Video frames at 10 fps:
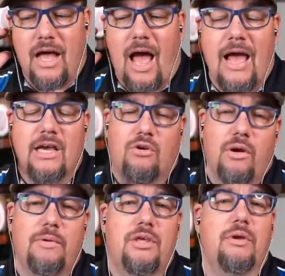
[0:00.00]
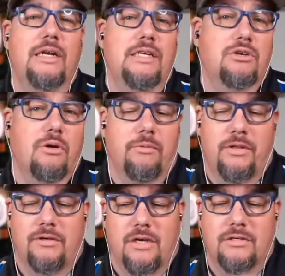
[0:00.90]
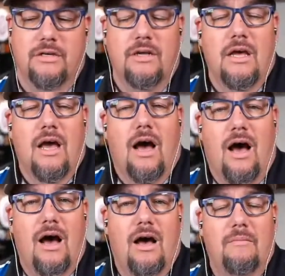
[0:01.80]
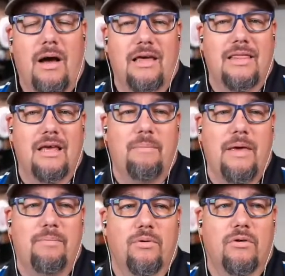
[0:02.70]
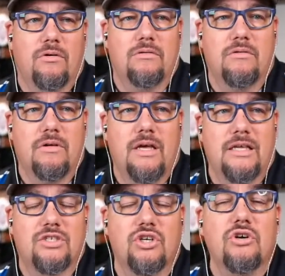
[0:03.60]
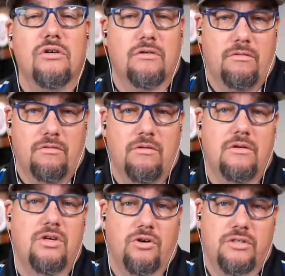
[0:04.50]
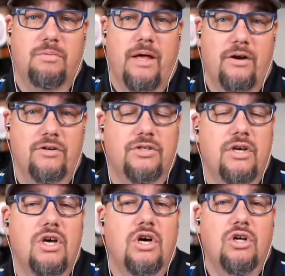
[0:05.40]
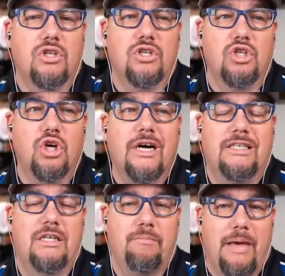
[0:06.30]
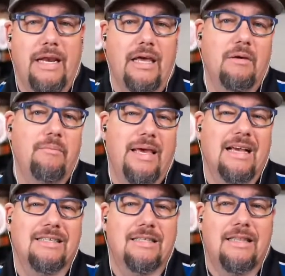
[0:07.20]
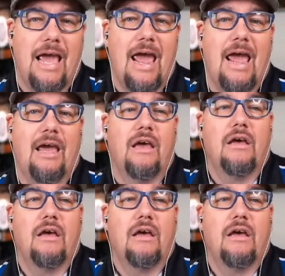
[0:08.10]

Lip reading: agree with you, and I disagree with you, Justin. I think people, certain darts players, look to beat him because they